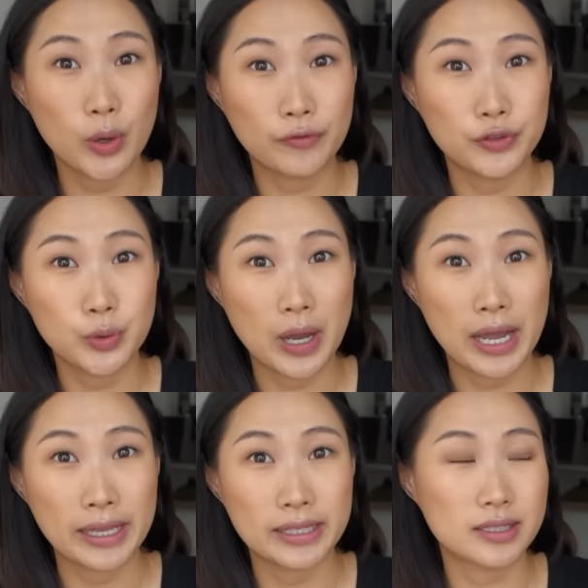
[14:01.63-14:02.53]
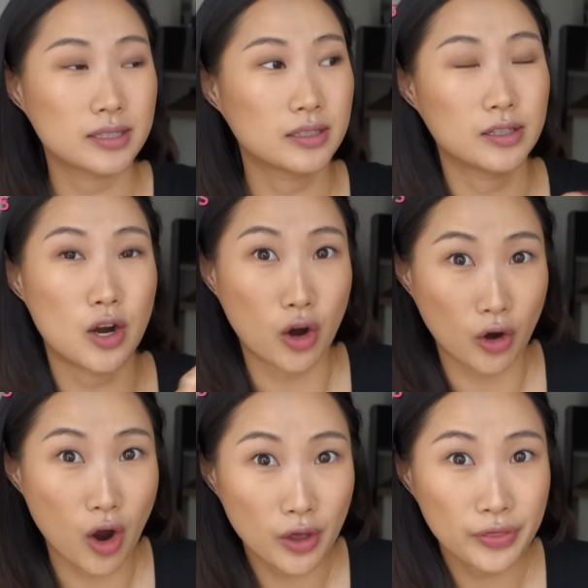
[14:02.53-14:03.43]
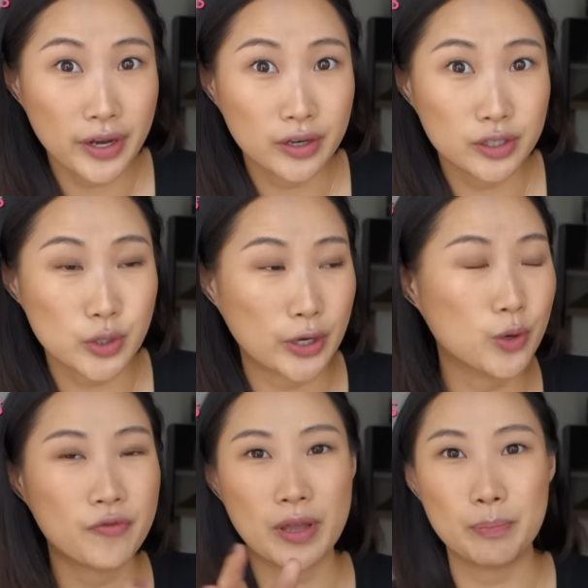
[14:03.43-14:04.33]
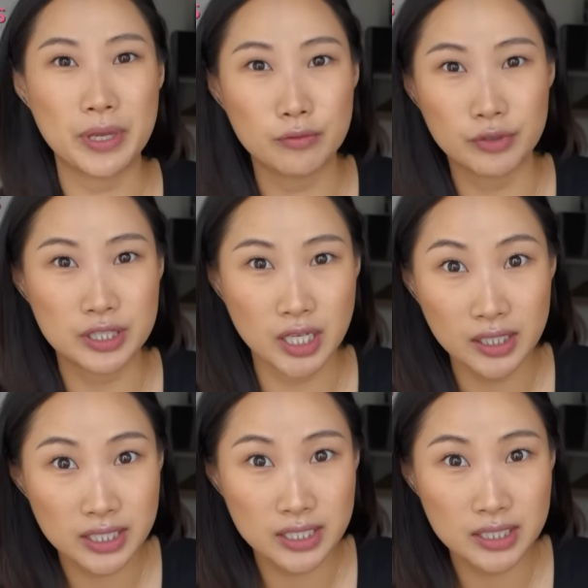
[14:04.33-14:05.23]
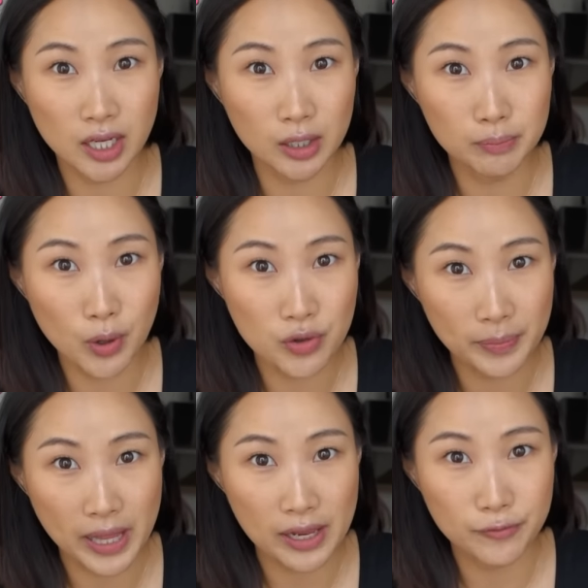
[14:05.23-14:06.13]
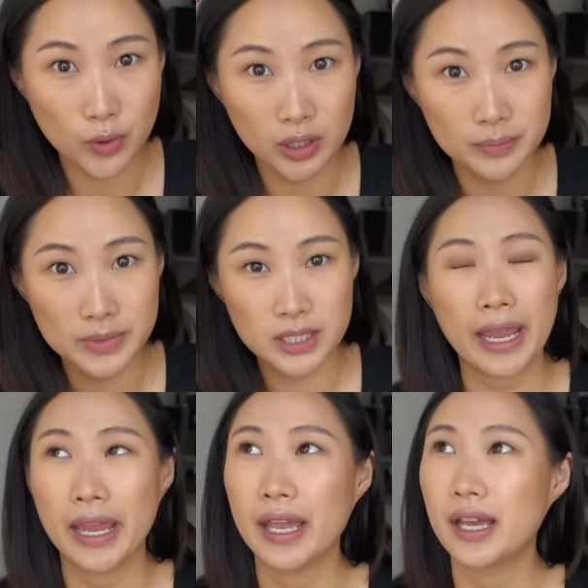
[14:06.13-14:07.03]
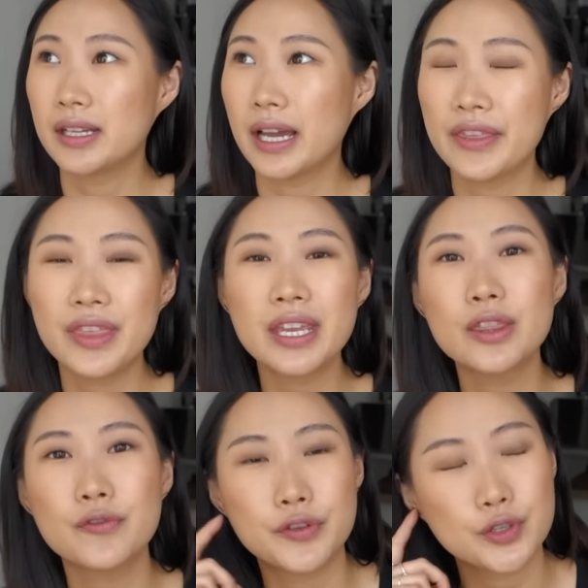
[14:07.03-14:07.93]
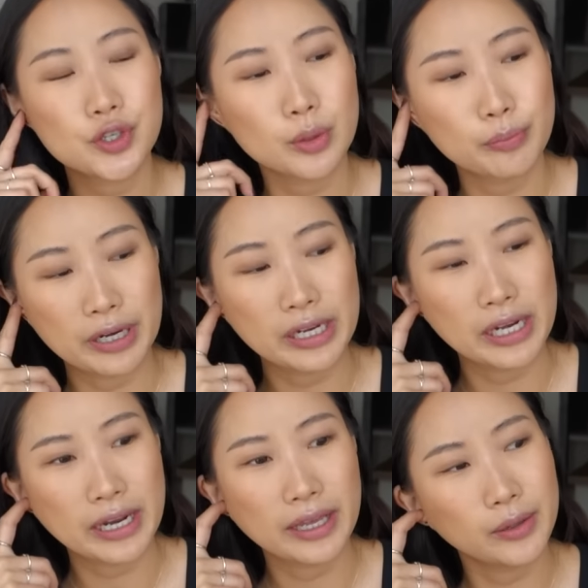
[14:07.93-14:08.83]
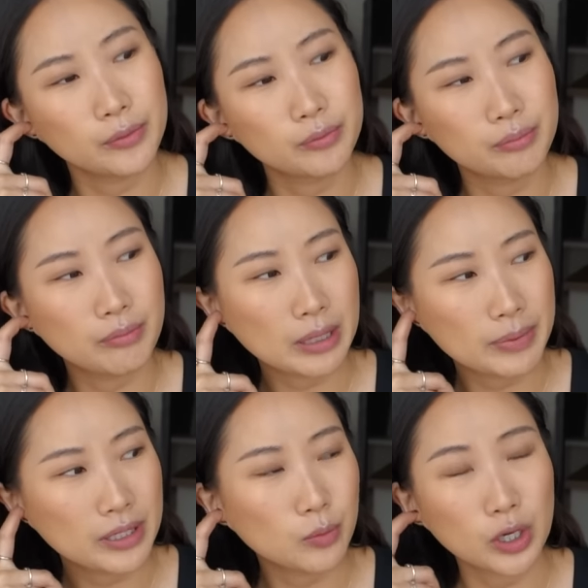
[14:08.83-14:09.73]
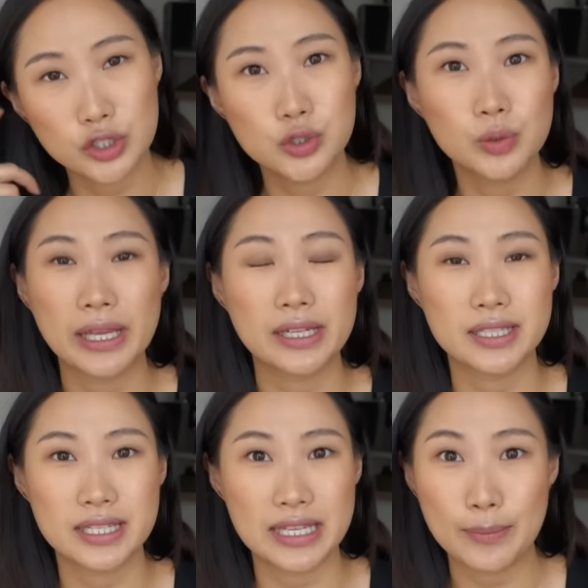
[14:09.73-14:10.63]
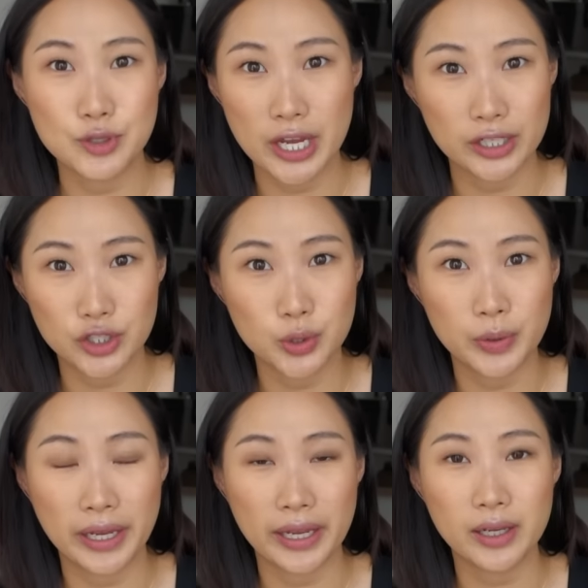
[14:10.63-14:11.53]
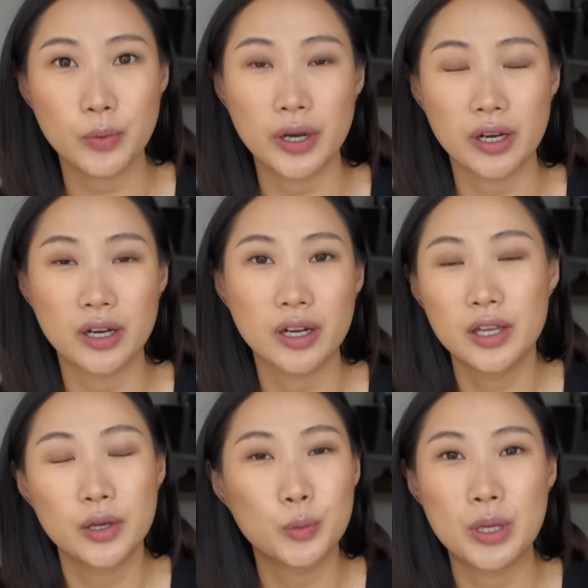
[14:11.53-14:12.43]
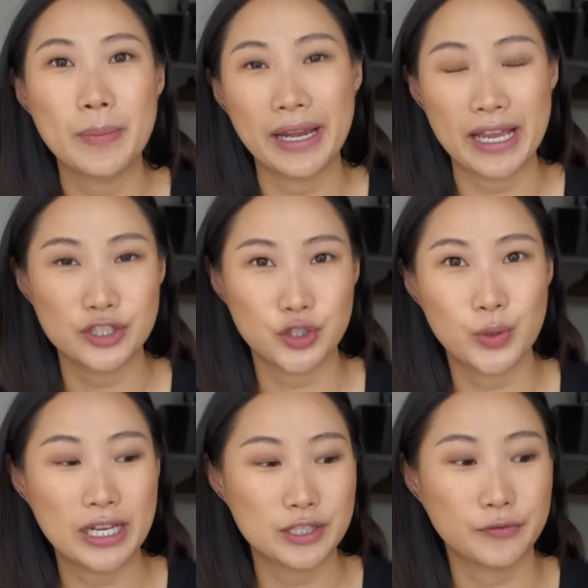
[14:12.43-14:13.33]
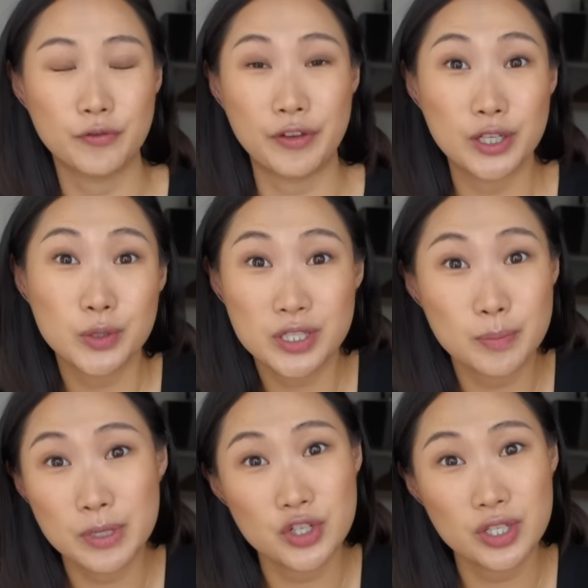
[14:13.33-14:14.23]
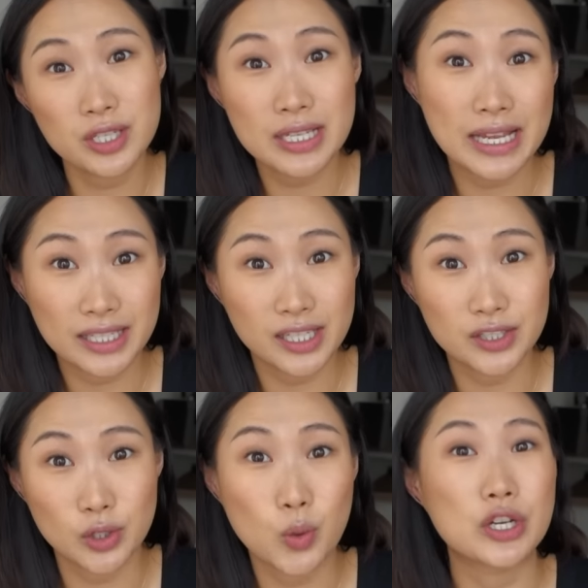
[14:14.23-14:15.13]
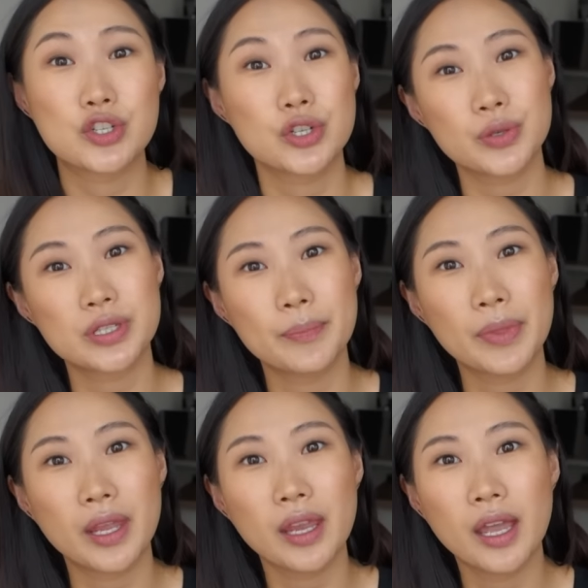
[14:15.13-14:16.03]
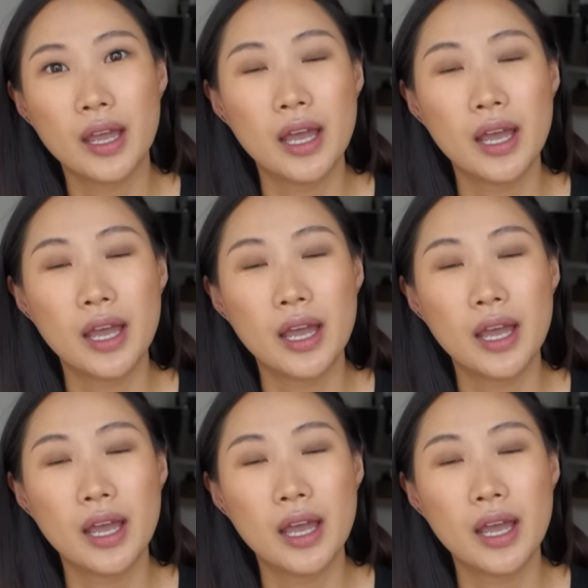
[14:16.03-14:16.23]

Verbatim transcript: know if you guys are on there, so I don't know if I'm being redundant on both platforms. And I think in the future, Brandon and I maybe want to do like a Snapchat Q&A where we might ask you guys for video submissions, asking us a question or something.